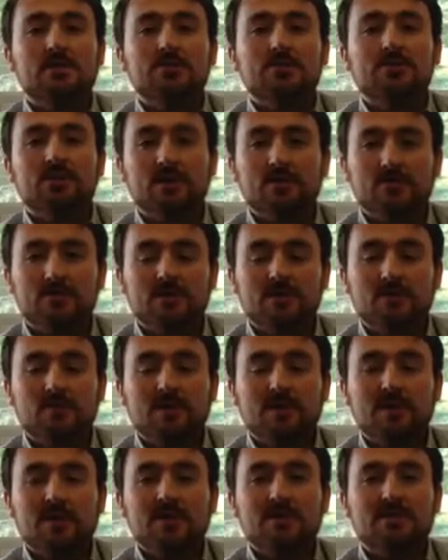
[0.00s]
Generally
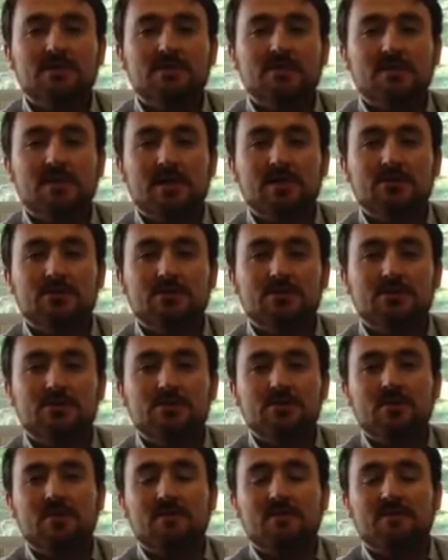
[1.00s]
speaking,
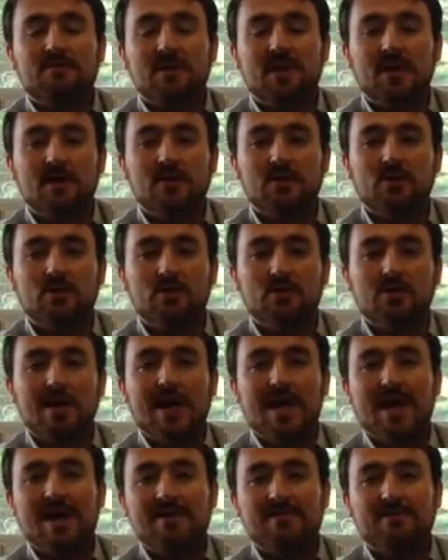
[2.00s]
discussions follow
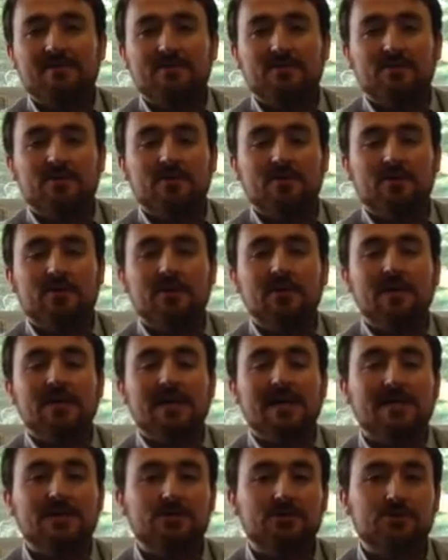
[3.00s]
after
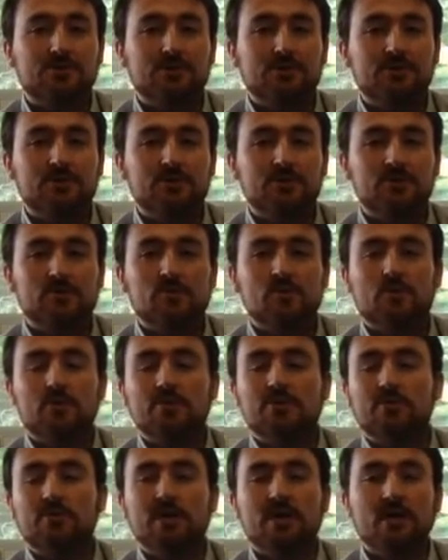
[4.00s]
lectures or
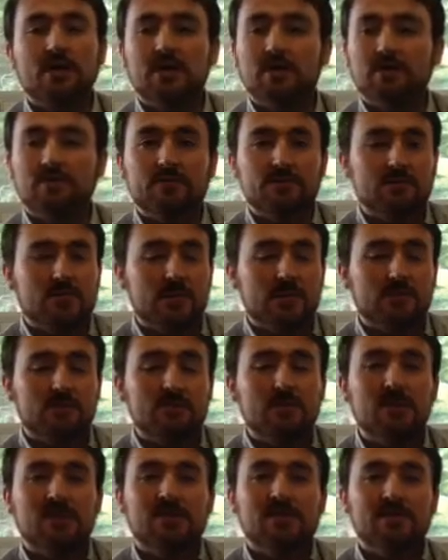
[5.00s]
the reading of some
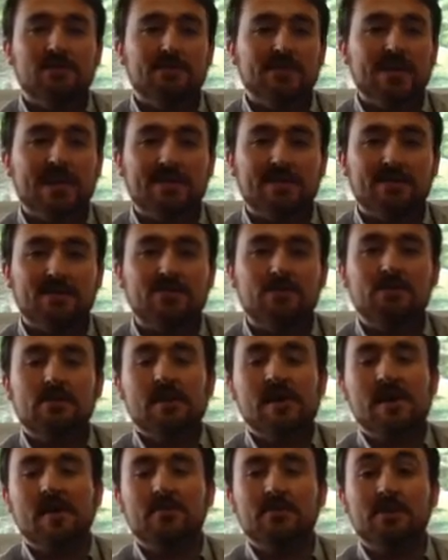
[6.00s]
text
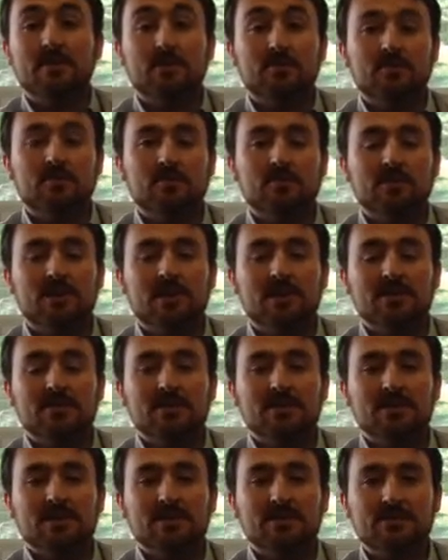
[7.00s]
in a group
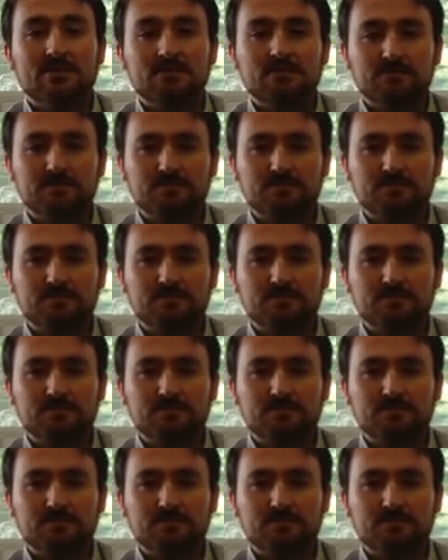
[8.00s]
context.